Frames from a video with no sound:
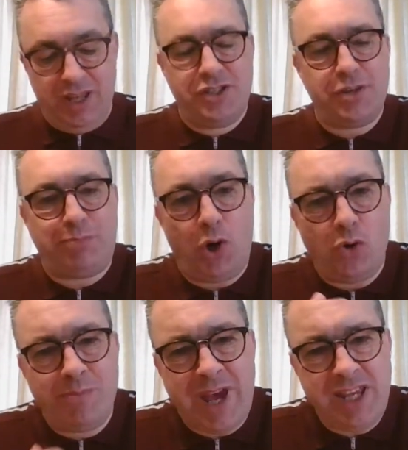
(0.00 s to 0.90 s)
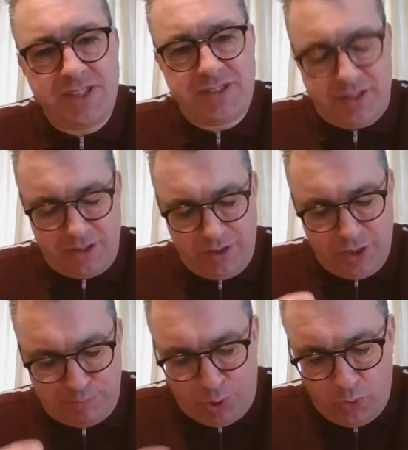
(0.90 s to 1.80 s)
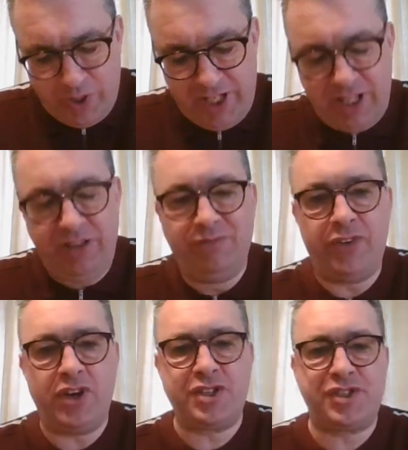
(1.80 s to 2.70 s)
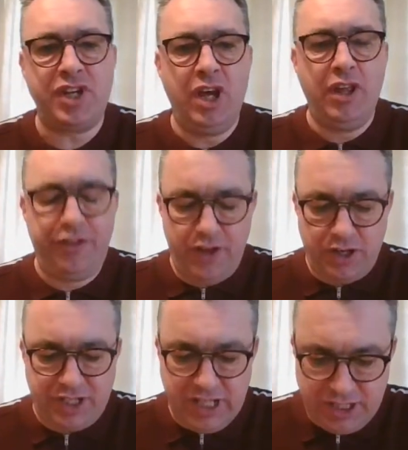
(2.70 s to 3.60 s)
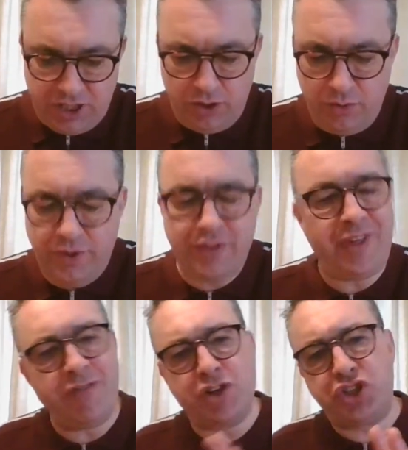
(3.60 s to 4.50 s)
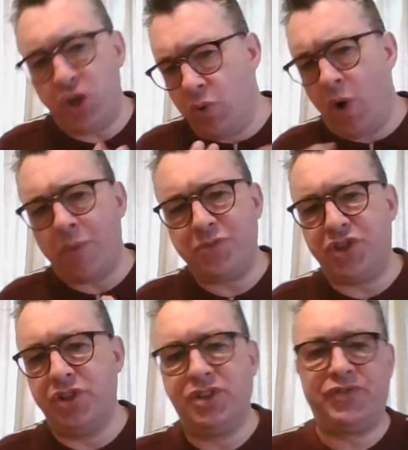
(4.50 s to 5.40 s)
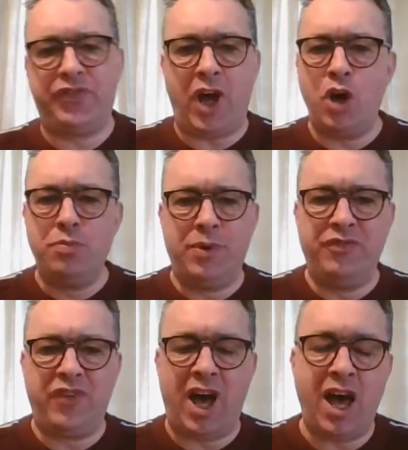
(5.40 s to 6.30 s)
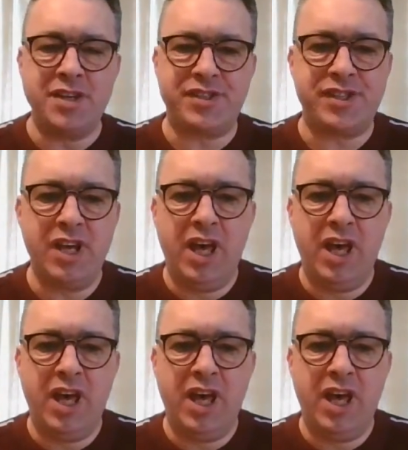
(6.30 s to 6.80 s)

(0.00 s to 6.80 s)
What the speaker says: So Paul makes the point in verse 32 that there are two options open for us